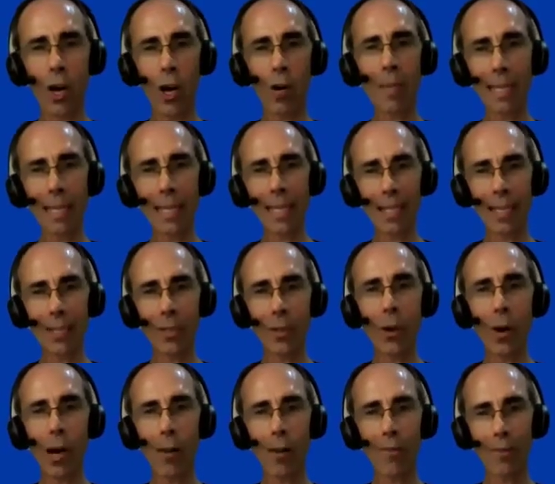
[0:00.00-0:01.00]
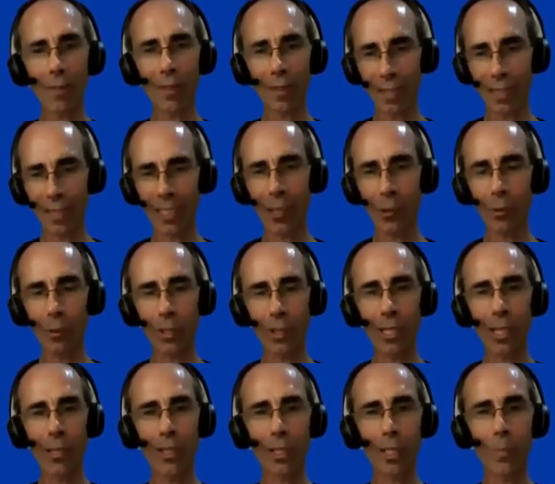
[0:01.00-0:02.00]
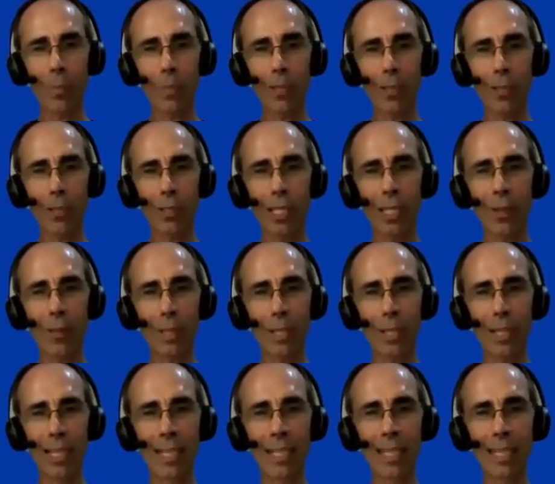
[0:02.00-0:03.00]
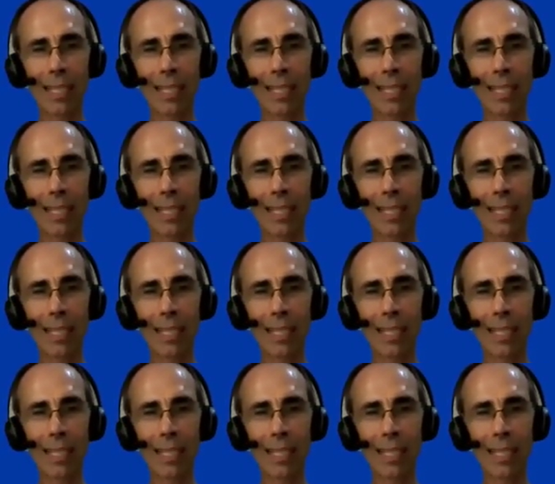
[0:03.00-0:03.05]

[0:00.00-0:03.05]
Army kicks off. Stick was there on special teams.